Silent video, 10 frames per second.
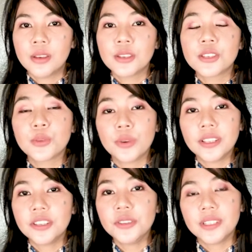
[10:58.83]
So whether
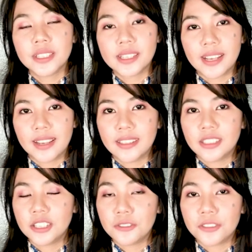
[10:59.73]
you understand the
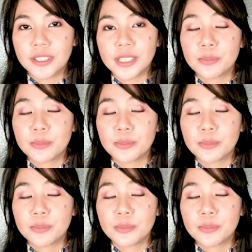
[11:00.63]
difference